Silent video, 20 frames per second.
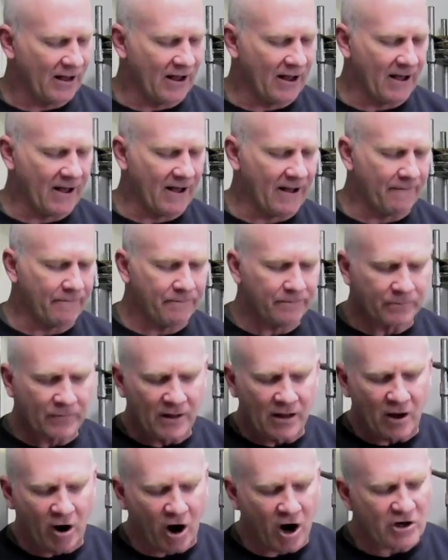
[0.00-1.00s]

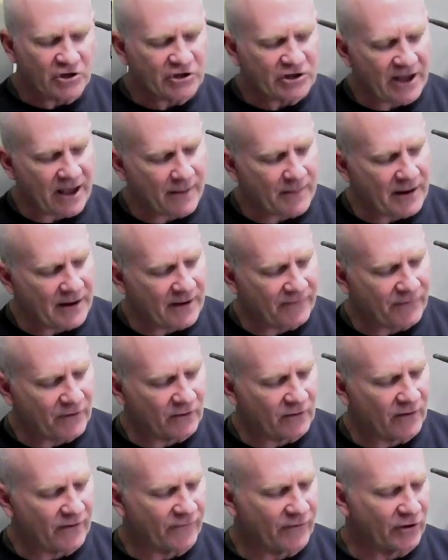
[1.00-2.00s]
Our salmon, if
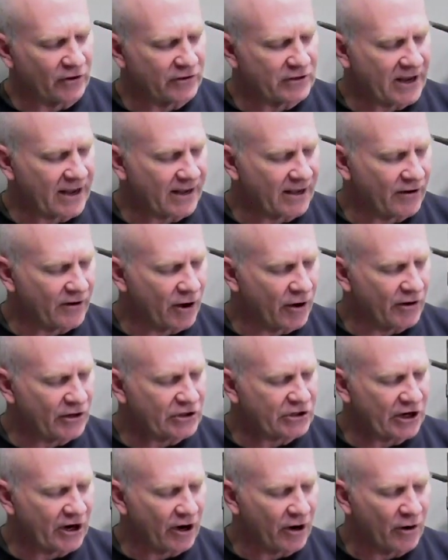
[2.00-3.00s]
you'll take a
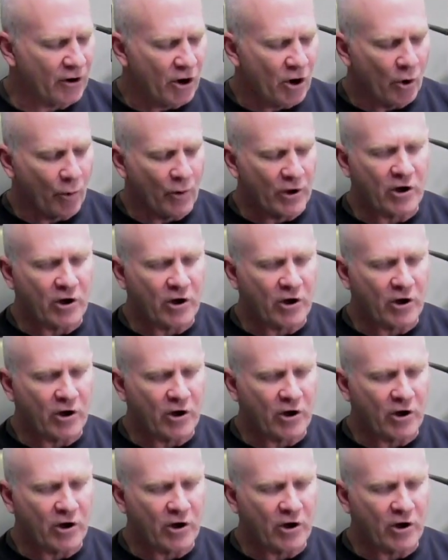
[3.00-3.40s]
notice here,